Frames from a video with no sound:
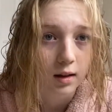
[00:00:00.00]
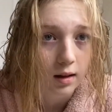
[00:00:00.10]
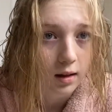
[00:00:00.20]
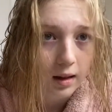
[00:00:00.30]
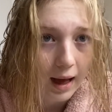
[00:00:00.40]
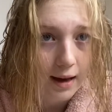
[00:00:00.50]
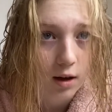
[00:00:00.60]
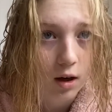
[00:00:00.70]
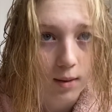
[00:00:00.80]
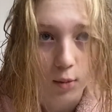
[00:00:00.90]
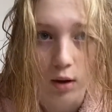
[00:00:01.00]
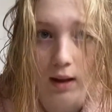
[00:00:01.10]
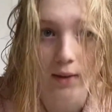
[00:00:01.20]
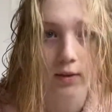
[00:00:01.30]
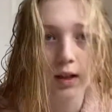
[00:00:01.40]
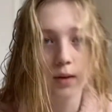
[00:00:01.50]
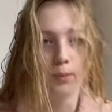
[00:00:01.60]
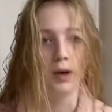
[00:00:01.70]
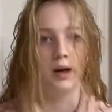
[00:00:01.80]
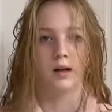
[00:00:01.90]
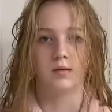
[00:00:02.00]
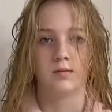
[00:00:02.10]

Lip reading: lighter and more lifted, but